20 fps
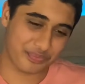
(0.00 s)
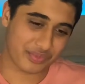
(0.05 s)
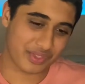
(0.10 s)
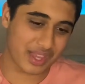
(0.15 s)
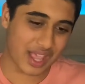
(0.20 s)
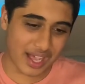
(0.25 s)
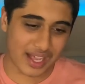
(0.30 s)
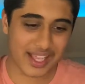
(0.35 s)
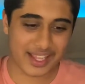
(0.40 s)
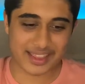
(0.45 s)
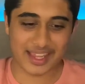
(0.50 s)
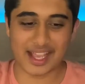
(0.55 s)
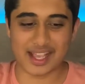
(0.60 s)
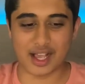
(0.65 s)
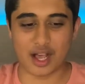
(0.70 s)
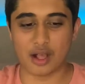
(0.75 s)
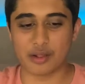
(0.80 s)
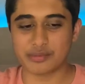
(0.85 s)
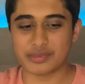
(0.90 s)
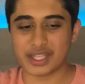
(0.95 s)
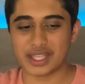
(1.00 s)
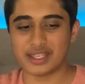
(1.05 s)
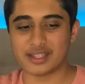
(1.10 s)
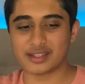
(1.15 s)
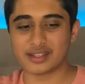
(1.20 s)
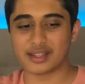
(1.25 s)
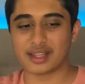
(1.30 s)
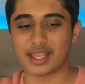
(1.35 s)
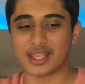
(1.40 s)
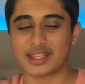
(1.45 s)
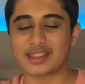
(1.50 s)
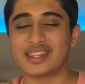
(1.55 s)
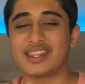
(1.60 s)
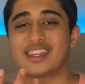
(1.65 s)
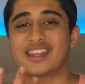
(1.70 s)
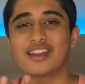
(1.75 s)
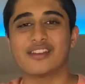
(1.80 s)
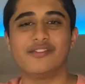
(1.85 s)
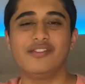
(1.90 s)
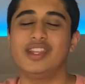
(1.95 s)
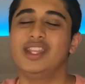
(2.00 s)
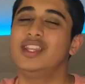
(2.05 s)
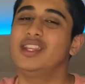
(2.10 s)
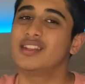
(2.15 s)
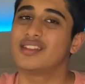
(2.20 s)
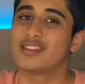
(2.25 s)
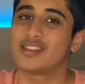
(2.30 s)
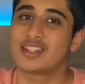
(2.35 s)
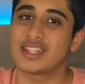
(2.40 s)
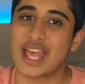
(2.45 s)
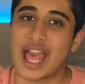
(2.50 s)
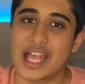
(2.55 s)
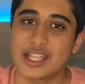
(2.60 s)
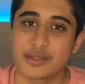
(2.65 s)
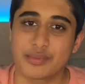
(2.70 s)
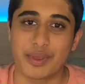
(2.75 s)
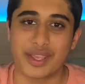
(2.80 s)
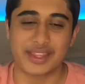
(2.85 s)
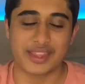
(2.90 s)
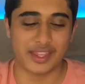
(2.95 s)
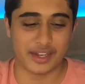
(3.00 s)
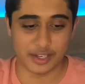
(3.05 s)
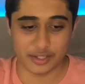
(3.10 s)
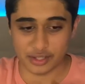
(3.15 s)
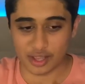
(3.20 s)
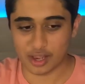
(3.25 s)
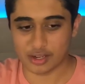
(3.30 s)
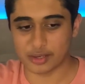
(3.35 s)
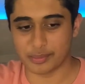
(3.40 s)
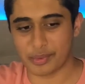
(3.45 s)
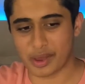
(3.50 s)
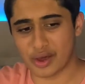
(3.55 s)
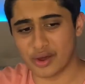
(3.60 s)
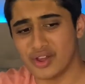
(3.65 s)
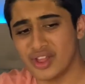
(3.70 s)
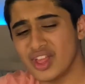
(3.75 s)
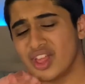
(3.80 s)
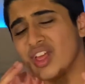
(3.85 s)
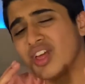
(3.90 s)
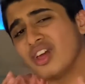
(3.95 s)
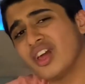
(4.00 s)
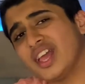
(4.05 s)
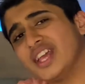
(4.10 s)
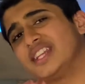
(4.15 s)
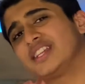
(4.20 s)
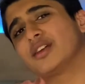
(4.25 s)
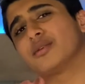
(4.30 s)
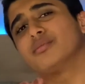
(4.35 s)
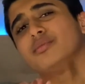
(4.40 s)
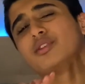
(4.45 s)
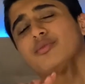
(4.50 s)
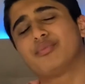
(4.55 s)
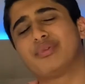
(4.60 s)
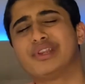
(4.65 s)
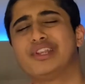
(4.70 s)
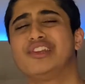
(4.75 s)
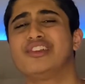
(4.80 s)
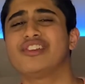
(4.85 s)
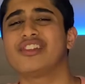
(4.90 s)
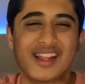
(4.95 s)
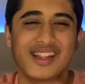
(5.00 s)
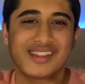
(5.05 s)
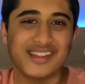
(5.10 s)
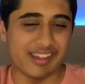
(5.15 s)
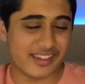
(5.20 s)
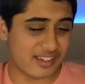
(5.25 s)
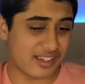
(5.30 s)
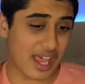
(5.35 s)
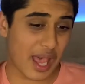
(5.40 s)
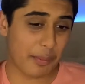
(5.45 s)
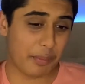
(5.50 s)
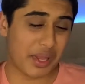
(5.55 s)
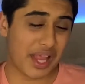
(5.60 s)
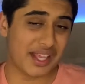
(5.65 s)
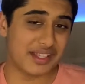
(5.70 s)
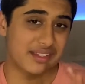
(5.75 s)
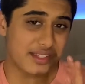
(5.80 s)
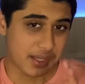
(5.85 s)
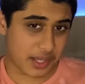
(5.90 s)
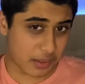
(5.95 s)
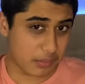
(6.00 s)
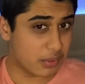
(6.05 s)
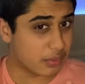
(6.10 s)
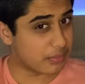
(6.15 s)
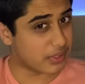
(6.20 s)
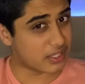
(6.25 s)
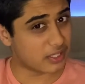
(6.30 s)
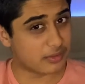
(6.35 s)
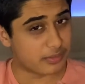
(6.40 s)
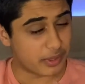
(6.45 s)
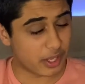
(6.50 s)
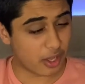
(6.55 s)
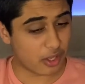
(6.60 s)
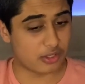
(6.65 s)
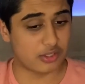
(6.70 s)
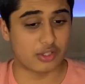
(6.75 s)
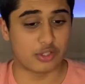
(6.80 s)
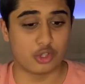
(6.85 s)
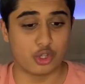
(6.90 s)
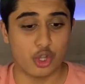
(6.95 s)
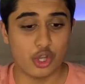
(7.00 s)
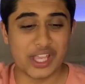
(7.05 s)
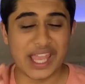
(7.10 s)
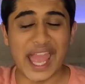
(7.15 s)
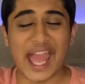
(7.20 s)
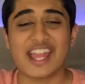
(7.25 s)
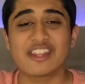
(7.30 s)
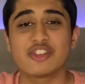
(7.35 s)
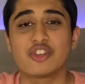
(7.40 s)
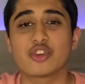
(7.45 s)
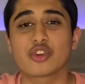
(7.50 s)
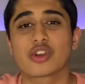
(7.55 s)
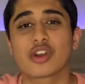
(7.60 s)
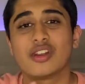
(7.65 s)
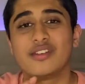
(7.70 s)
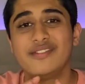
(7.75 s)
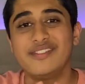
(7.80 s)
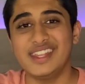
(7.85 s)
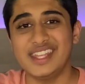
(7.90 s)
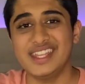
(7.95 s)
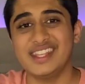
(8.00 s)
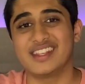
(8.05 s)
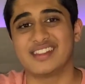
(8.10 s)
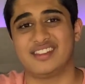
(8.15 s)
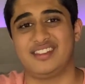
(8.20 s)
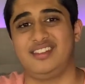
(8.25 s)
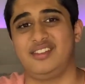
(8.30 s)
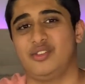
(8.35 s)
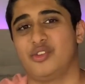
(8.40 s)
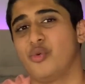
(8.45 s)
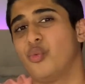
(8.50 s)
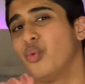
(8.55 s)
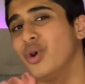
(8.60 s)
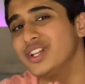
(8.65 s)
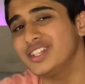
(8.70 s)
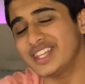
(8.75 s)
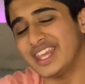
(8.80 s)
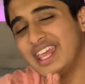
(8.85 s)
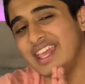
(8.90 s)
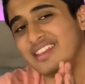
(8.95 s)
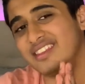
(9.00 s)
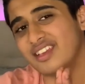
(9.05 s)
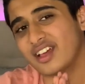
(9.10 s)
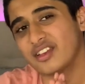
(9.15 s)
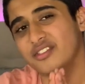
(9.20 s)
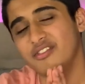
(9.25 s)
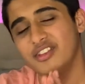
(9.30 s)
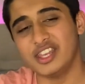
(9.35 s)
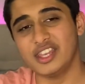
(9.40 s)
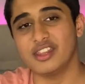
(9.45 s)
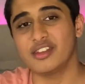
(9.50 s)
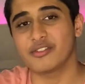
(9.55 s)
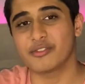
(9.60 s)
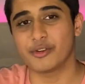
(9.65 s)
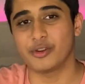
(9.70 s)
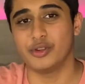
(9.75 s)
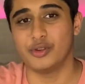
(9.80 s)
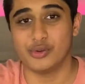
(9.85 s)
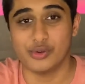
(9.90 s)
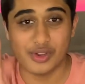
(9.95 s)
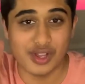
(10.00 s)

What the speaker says: again, that comes into like the convenience aspect that I talked about in terms of positioning. This applies to cable management also. Look at your convenience. What is convenient for you?